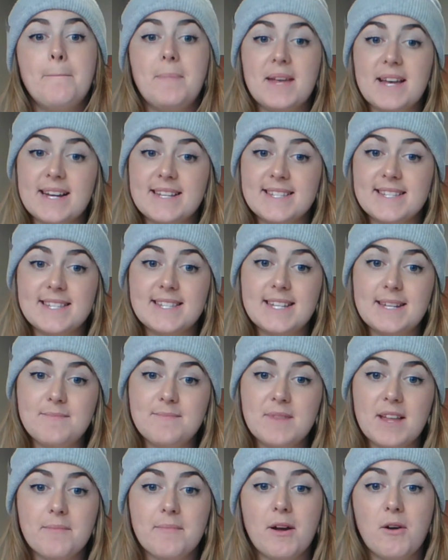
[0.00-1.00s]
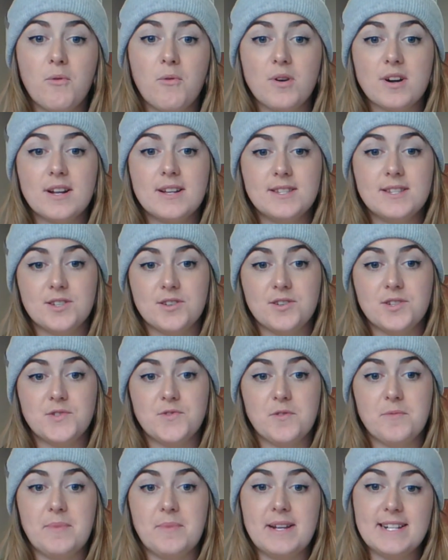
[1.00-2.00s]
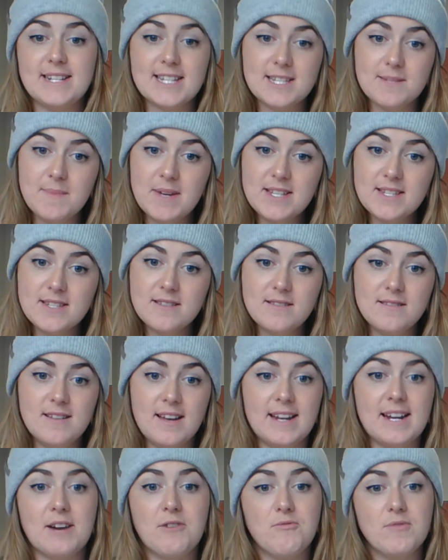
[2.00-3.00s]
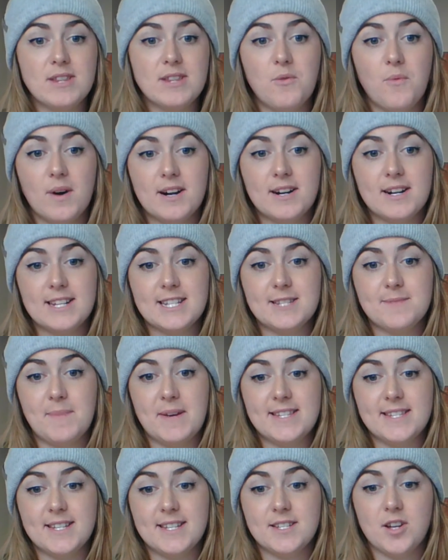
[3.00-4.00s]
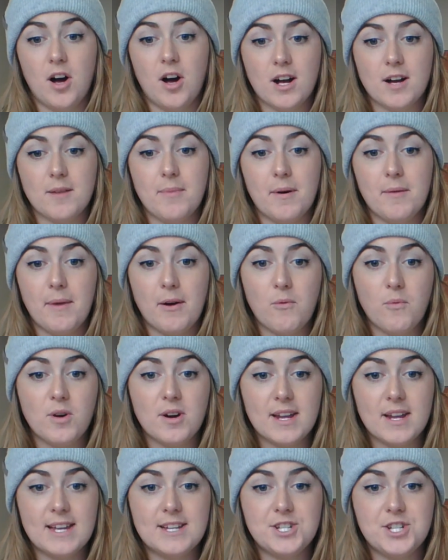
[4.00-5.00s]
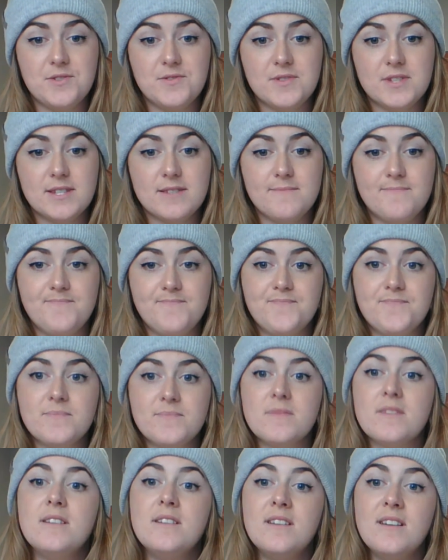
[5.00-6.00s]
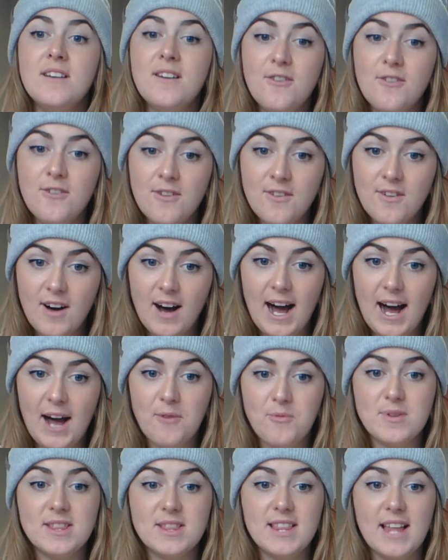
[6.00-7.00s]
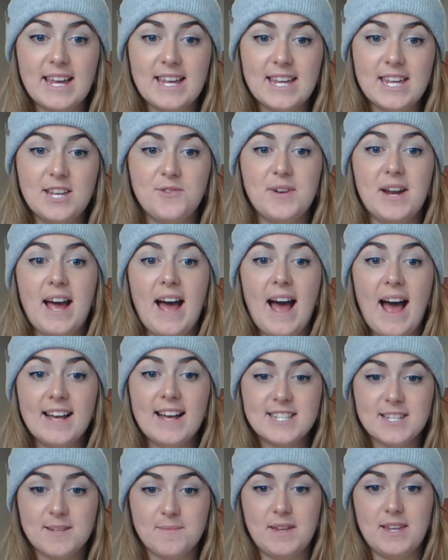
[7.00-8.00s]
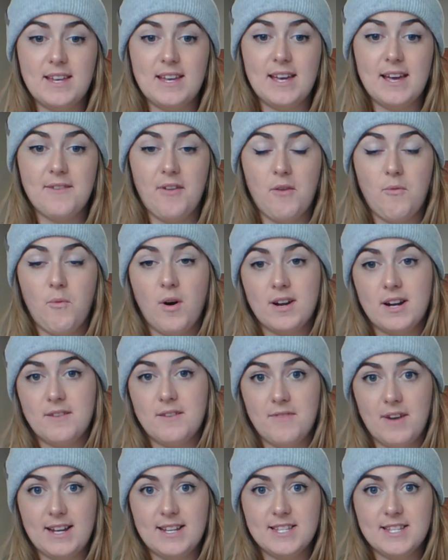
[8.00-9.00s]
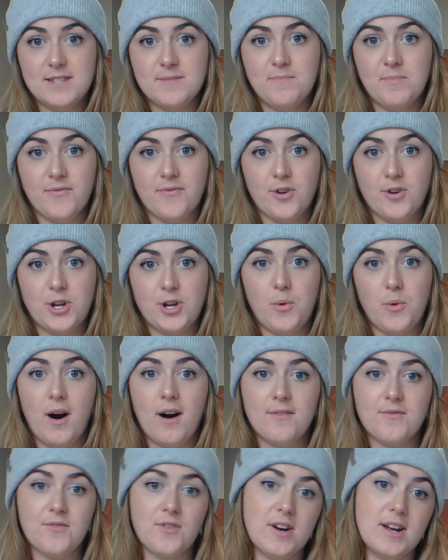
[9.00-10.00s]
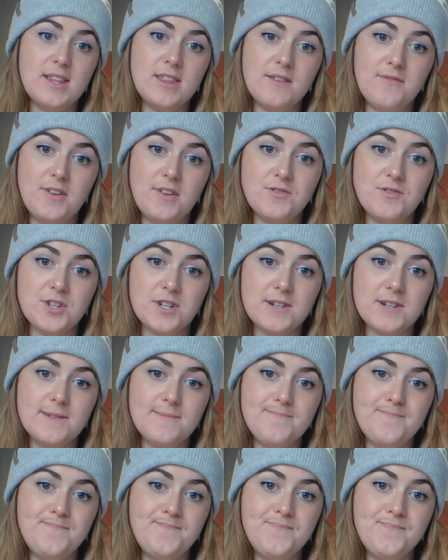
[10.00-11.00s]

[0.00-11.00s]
because it seemed like my work concerns were being dismissed and I really wanted a space to talk about my work issues. I would like you to ask me if I want advice before you offer it in the future.